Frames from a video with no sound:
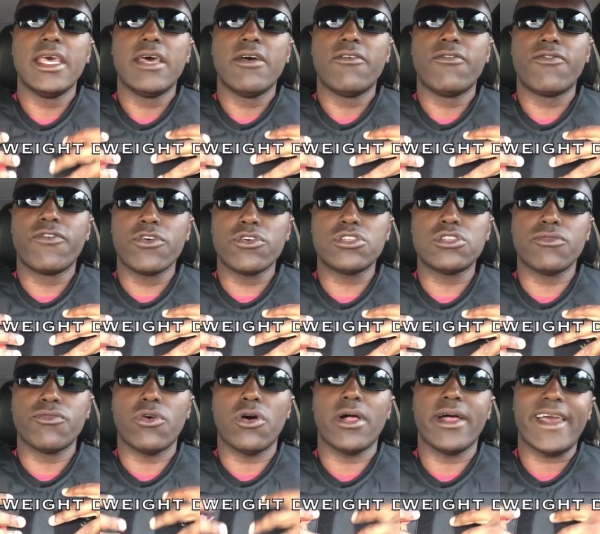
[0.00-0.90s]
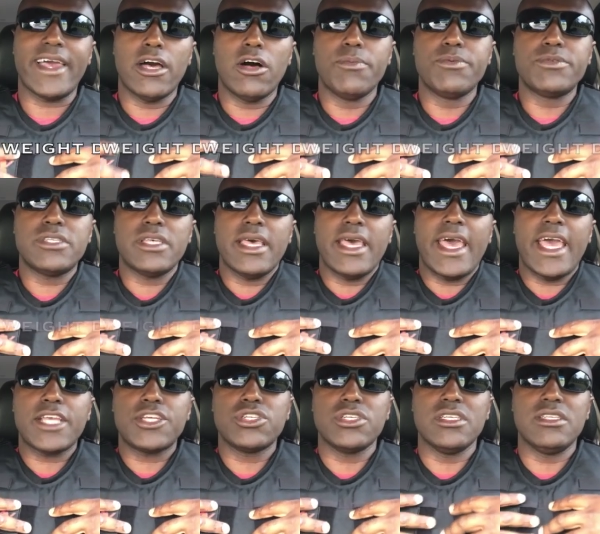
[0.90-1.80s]
first of all, helps
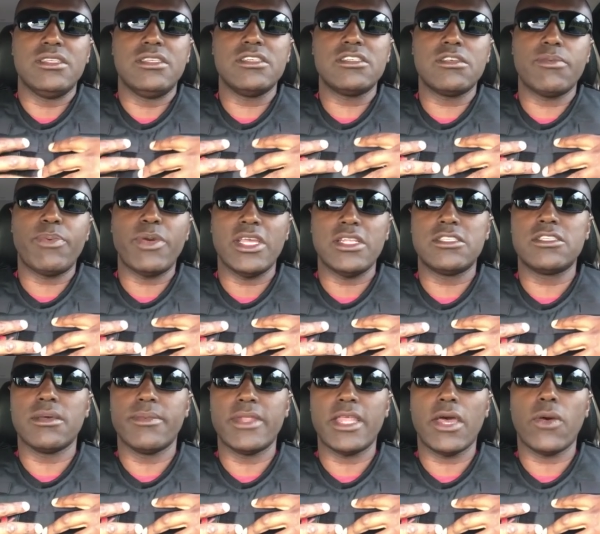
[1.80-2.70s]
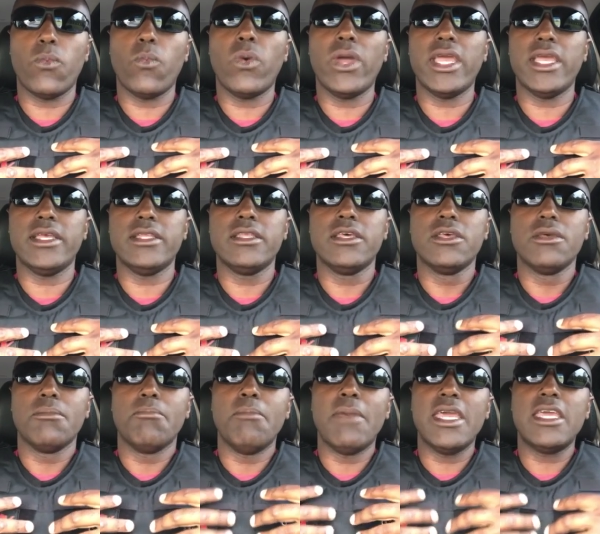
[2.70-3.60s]
actually dissipate some of that weight,
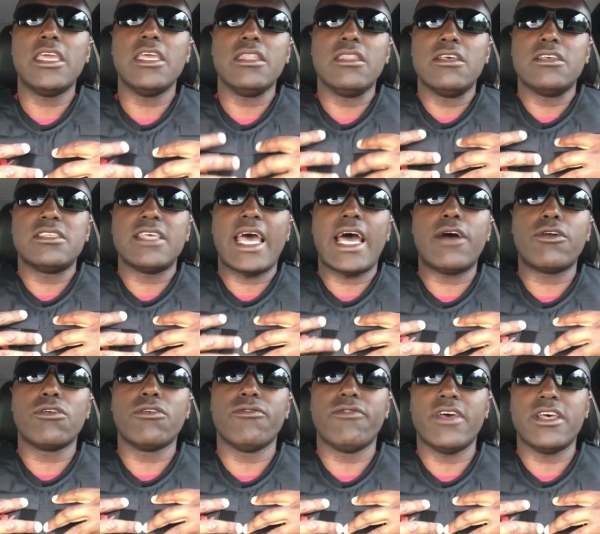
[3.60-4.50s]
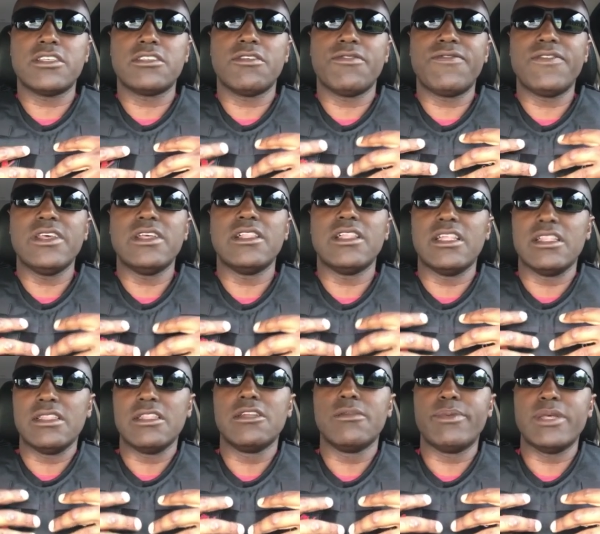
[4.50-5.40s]
making this outer vest feel a
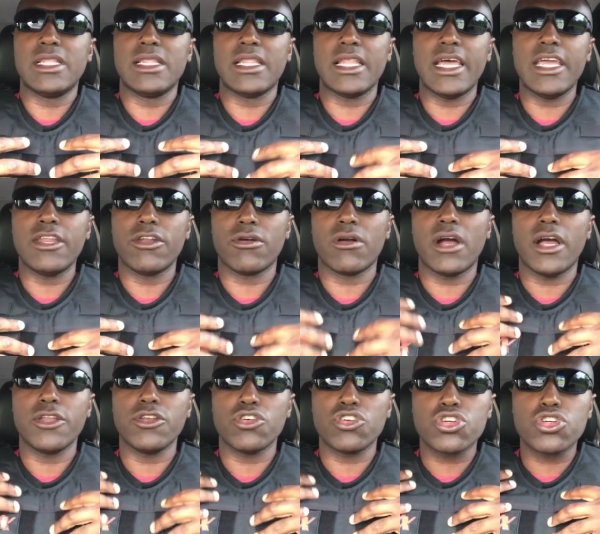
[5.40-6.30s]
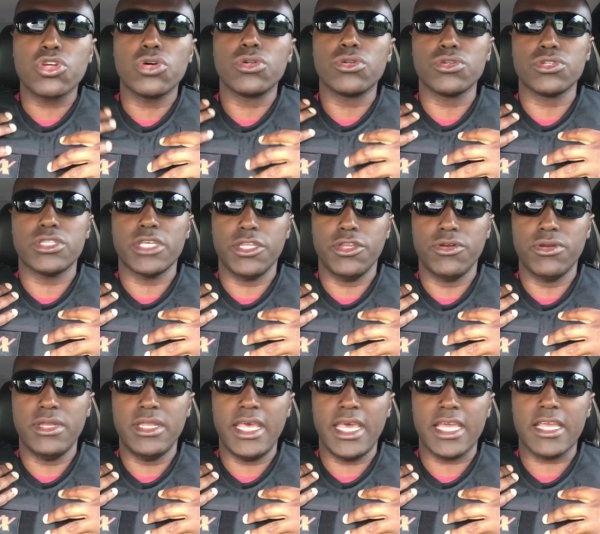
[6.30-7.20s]
little bit lighter on your shoulders and your
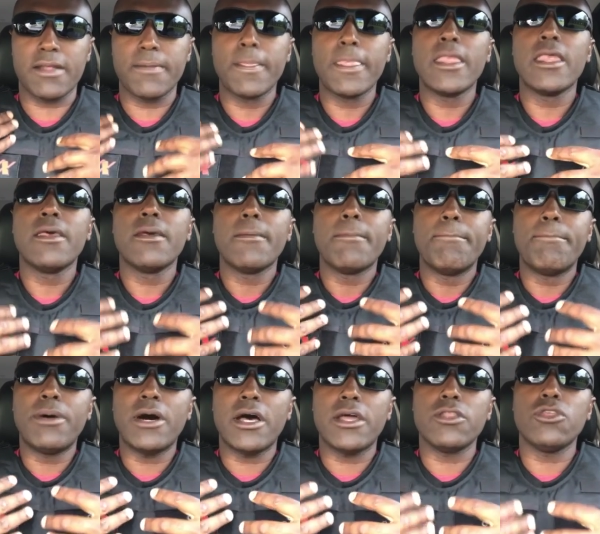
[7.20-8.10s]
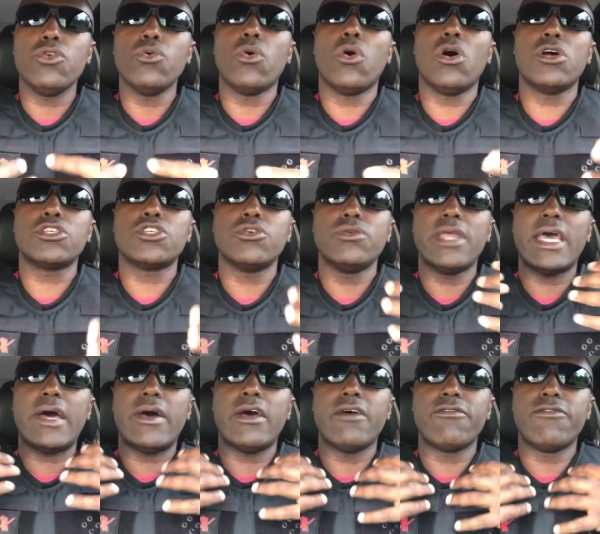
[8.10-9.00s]
neck. But you also
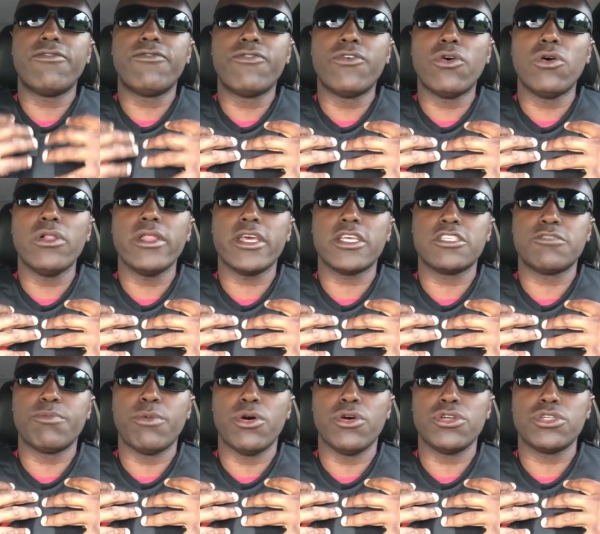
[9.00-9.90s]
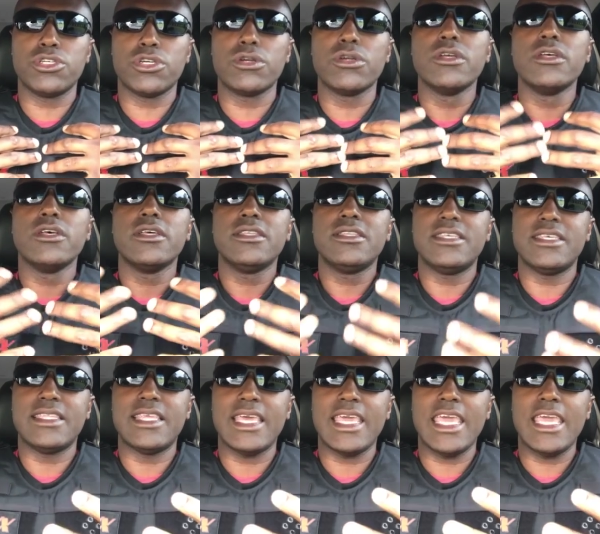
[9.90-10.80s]
now have full exposure
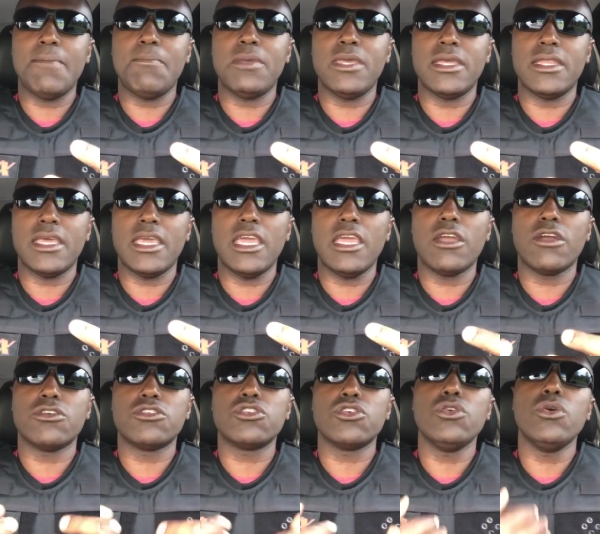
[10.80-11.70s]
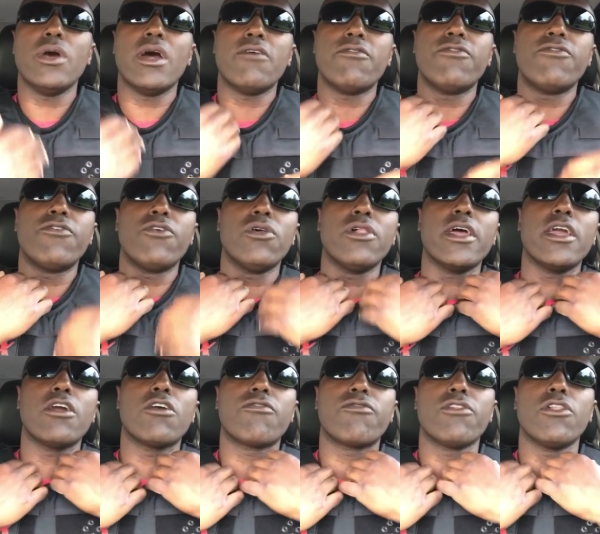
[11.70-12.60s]
to the ambient air, so you have full
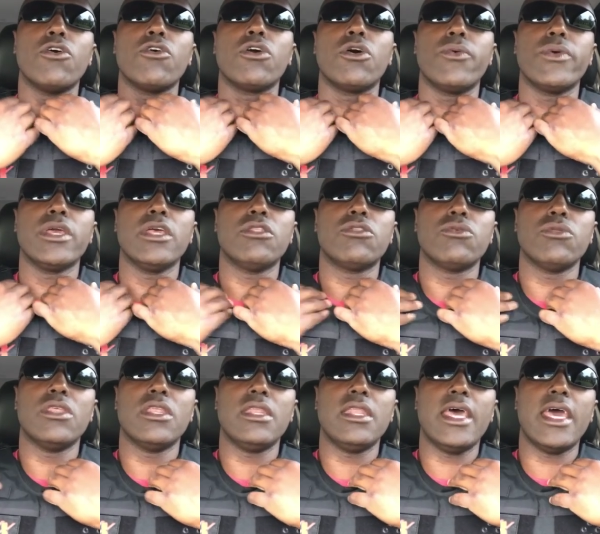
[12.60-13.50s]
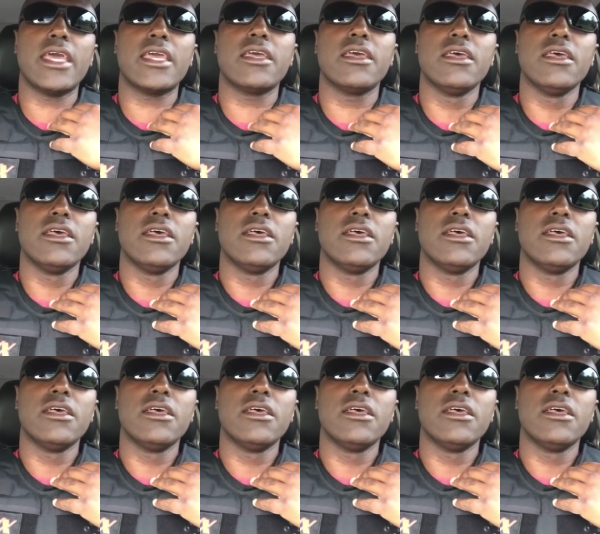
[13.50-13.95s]
airflow going in through the neck,